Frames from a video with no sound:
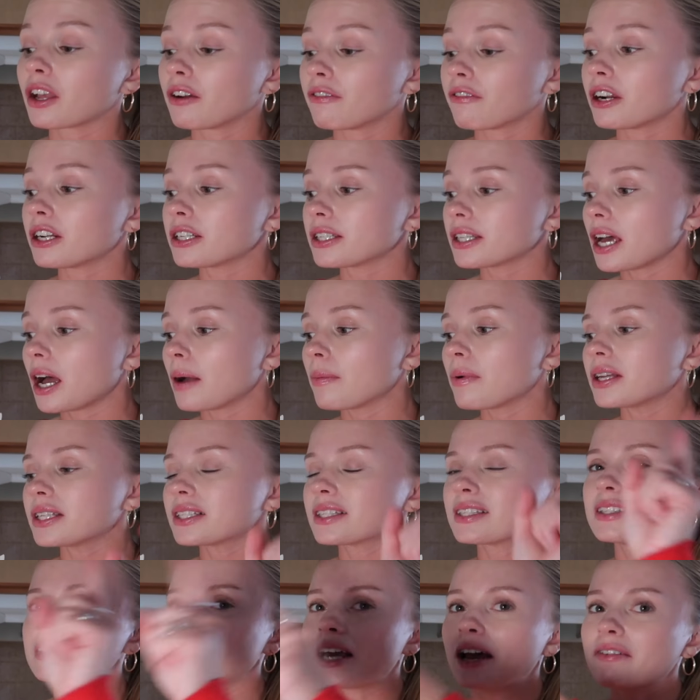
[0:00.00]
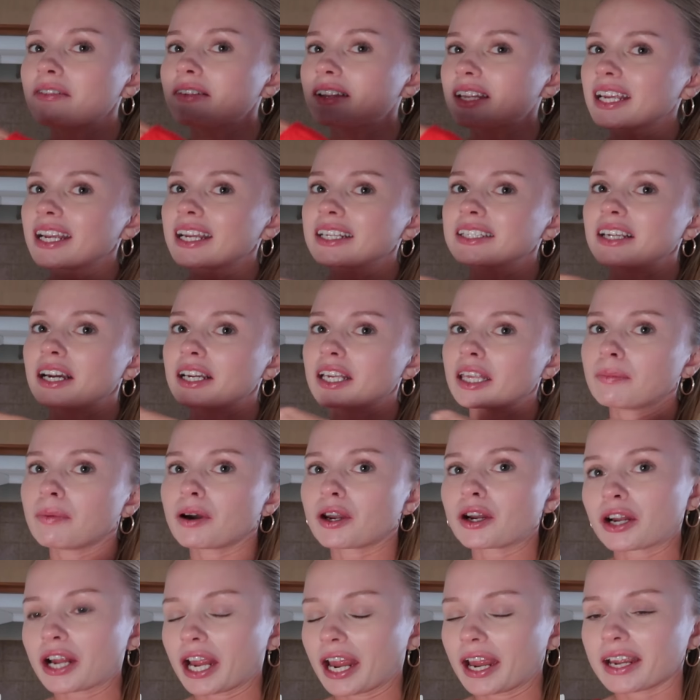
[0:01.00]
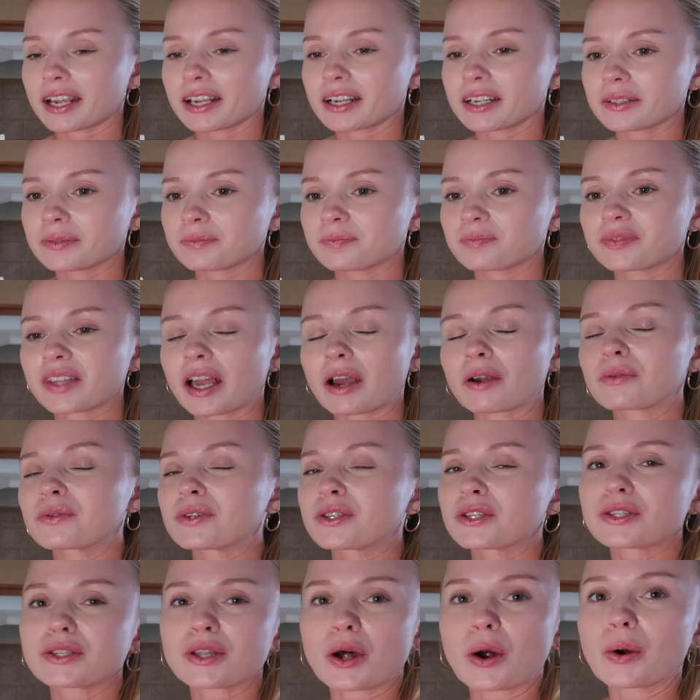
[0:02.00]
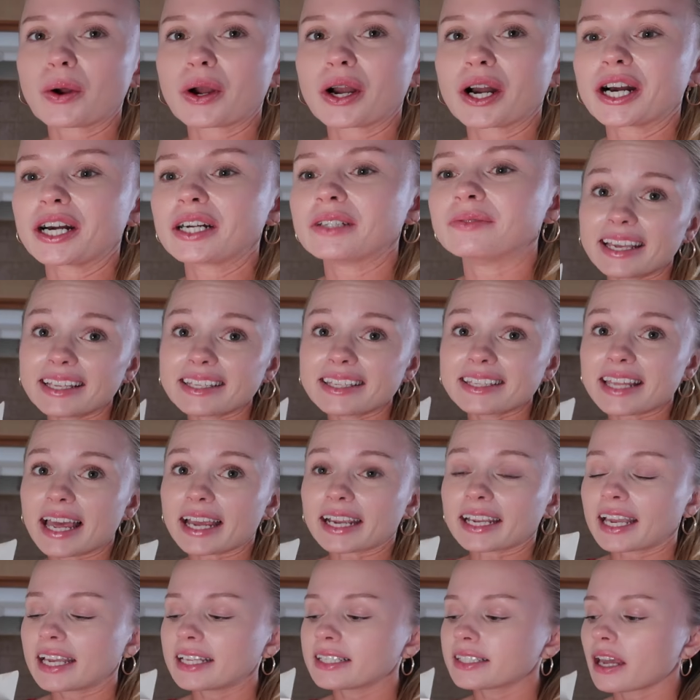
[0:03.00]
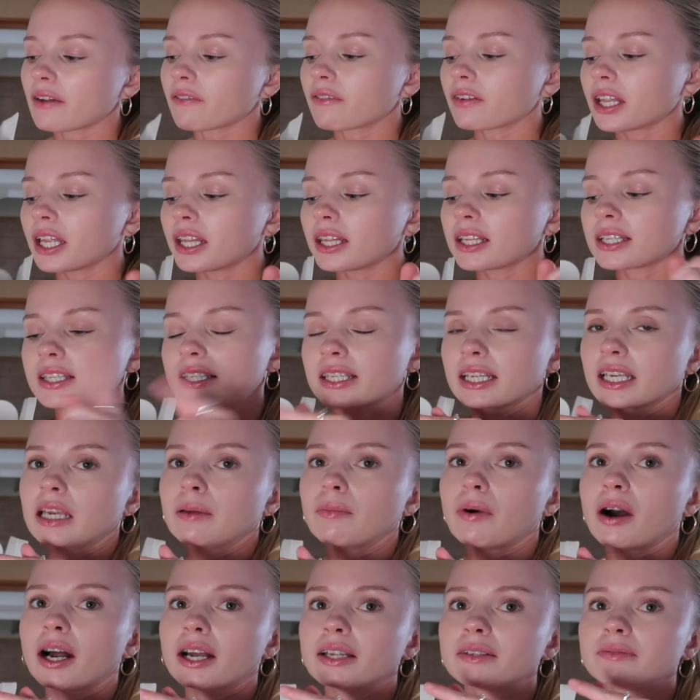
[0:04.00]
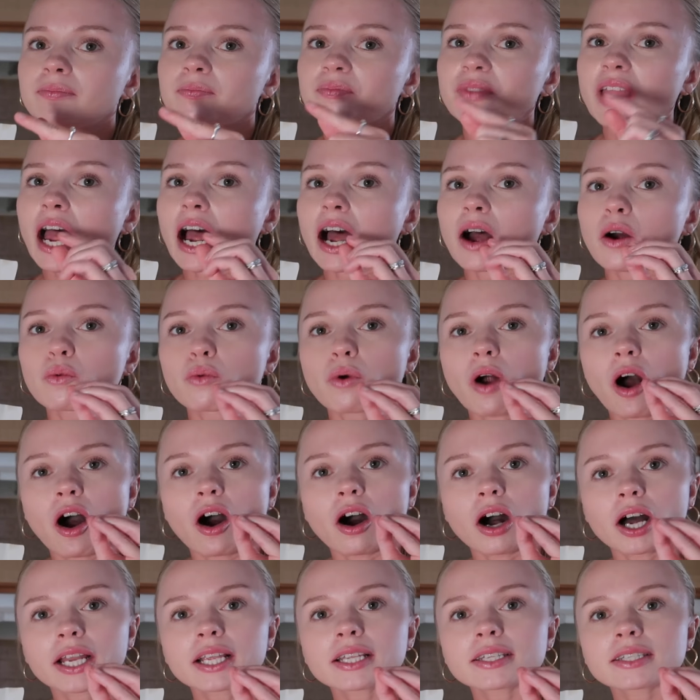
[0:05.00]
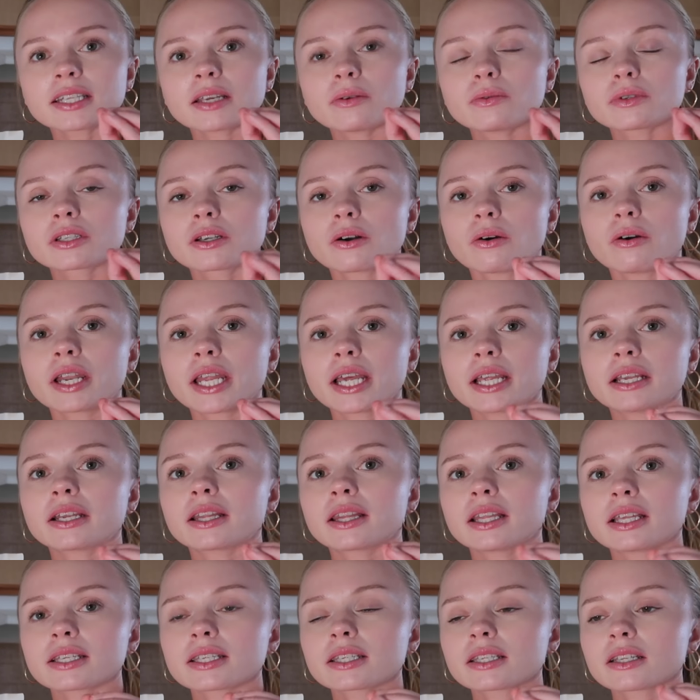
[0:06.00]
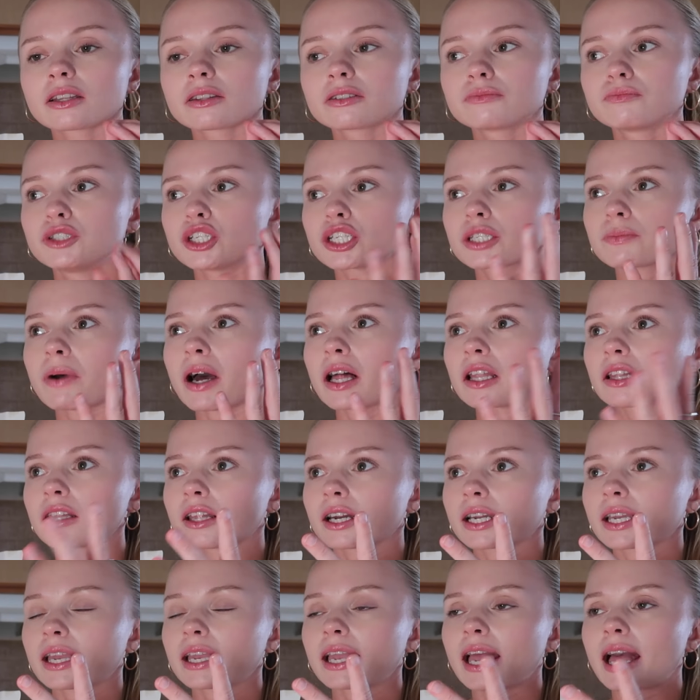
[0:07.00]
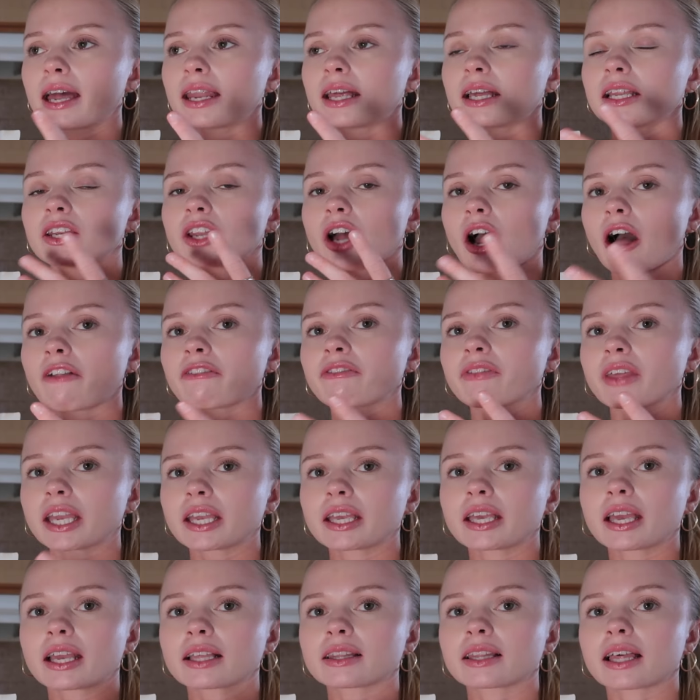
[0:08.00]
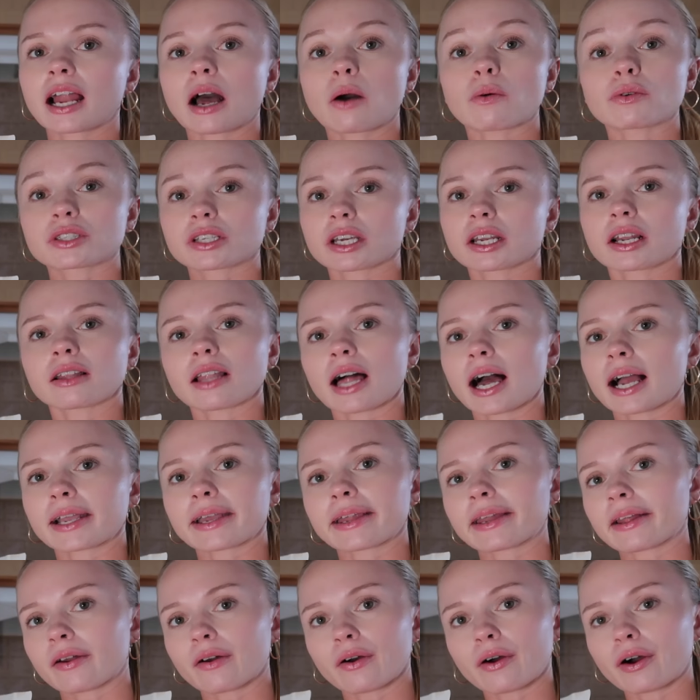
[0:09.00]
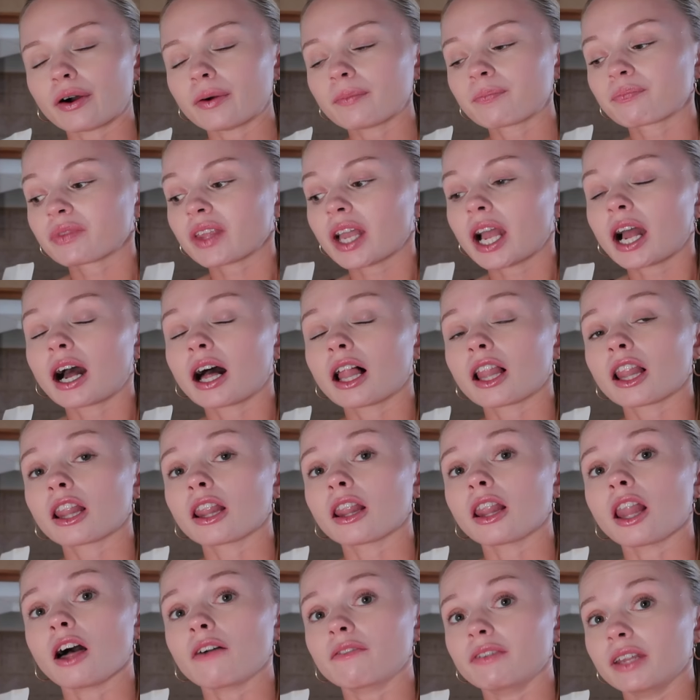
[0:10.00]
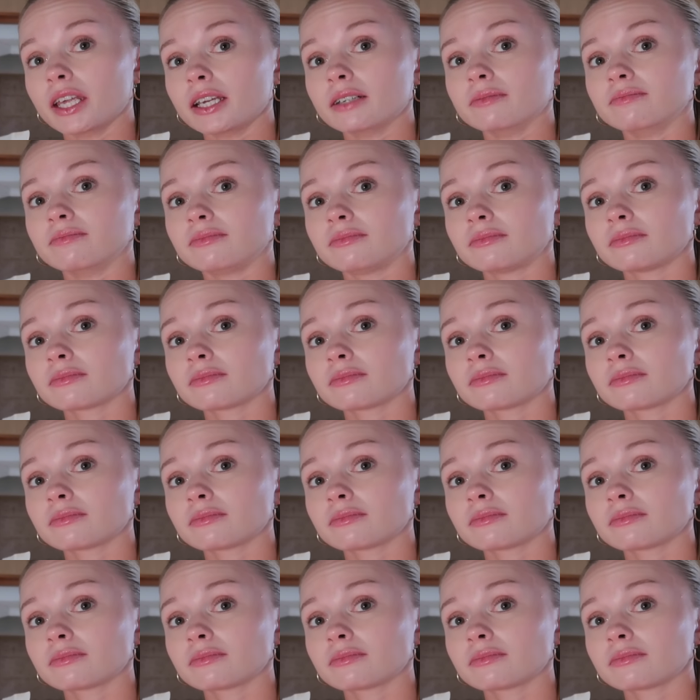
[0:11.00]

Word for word: First up, definitely Kentucky Butter Cake. That one was so good. And second, definitely the sticky bun. I honestly was going into this just by looking at it, not thinking that I was gonna like it at all. Loved it.